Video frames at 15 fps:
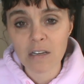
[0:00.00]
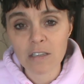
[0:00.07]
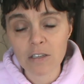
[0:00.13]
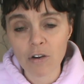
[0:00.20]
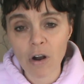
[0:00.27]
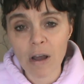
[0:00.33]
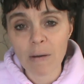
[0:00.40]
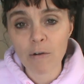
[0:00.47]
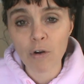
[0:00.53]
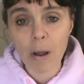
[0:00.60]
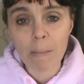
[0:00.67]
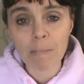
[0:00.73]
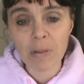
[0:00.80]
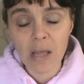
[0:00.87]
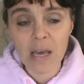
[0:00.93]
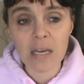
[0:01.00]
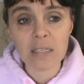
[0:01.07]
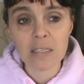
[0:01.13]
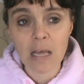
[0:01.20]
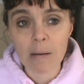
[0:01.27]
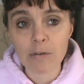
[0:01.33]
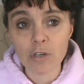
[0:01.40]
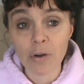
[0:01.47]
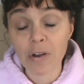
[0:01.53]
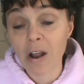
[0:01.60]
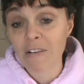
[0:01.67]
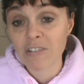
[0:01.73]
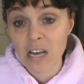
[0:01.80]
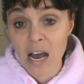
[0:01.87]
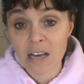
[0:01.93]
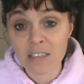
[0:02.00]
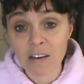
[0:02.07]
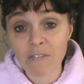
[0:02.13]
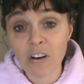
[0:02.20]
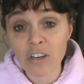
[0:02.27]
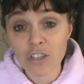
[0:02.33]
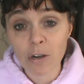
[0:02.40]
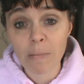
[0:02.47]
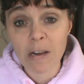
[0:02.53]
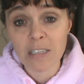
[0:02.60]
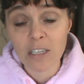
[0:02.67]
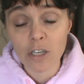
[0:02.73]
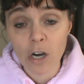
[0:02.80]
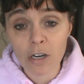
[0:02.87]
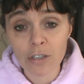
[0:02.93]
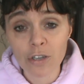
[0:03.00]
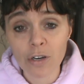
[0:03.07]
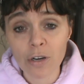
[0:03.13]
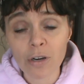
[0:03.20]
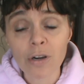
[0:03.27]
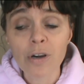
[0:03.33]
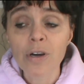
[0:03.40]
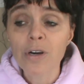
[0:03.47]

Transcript: It's great. Great Plains Laboratory, you'd have to ask a functional medicine doctor